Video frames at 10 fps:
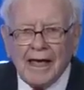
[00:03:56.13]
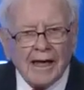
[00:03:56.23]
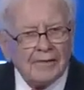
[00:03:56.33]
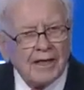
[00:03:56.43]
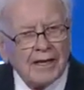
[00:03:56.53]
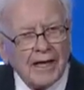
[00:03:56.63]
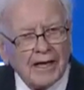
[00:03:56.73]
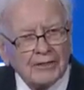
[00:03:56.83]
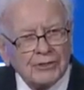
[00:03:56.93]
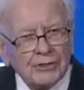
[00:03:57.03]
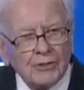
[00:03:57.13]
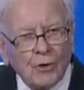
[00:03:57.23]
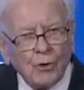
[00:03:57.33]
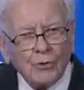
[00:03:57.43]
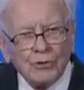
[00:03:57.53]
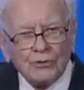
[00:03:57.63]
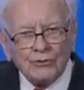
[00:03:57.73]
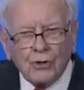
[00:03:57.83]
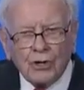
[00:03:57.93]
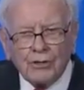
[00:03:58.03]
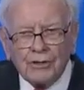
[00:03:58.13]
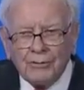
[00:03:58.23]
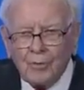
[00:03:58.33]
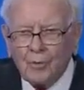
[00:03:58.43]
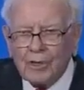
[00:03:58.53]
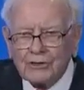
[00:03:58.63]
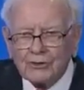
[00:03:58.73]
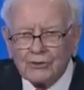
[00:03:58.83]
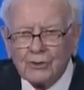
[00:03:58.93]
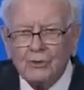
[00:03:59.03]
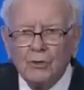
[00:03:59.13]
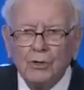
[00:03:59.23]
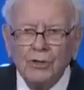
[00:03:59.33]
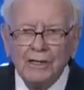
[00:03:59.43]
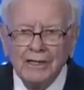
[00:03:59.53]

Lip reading: And then as her oldest daughter went to school,